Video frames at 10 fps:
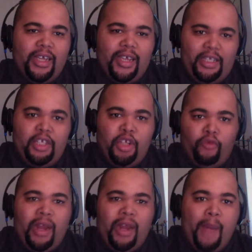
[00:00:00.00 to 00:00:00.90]
you know,
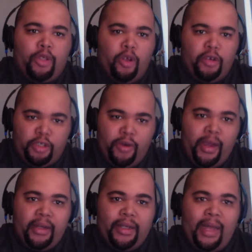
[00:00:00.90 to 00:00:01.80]
Roddy Piper started a
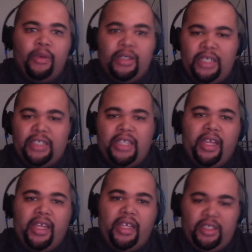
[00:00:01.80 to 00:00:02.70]
trend. That was his
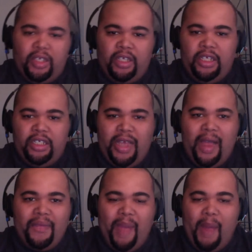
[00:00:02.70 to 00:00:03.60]
thing. He used to
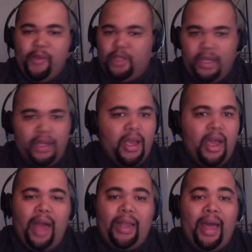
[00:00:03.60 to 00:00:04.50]
have that Piper's Pit.
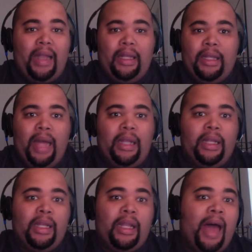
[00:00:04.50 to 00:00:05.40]
A
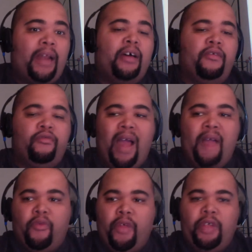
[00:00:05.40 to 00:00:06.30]
lot of
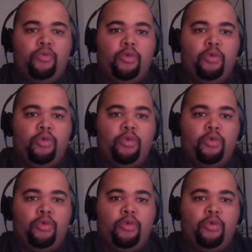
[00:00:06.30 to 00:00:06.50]
rivalries were